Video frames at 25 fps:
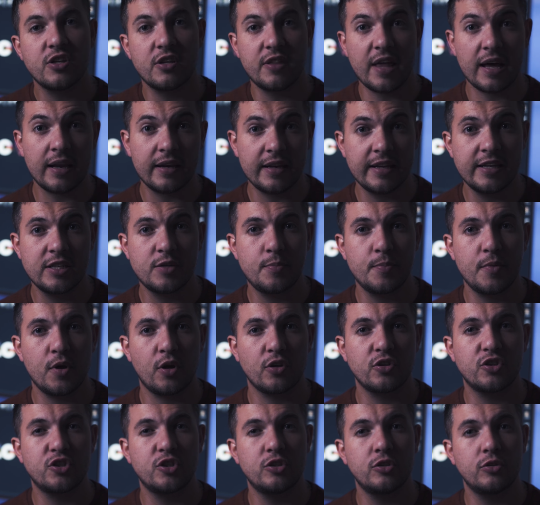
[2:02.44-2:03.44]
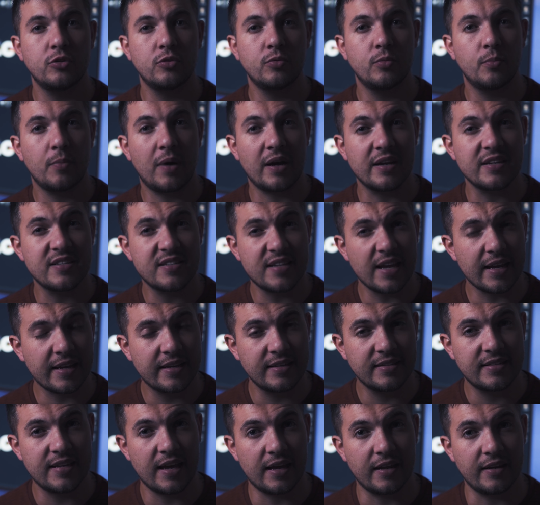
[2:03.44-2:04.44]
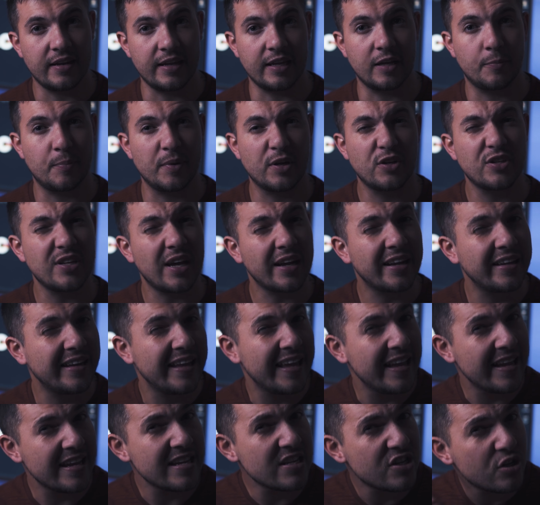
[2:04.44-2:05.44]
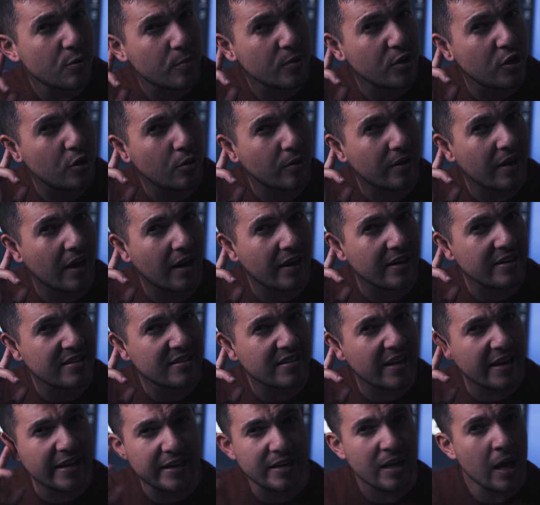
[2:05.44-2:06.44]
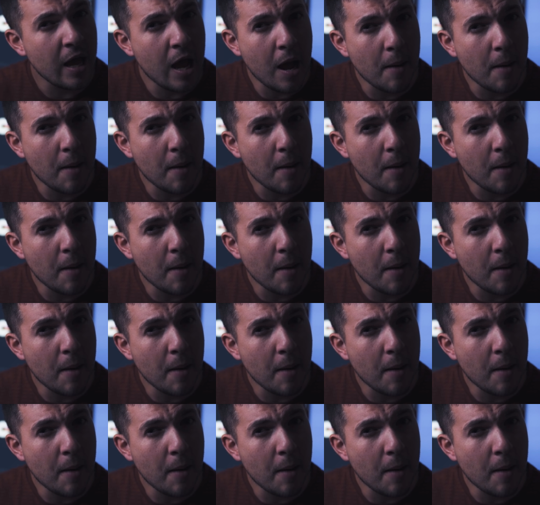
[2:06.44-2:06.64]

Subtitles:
So that leads me on to my second technique, because I can hear some of you guys saying,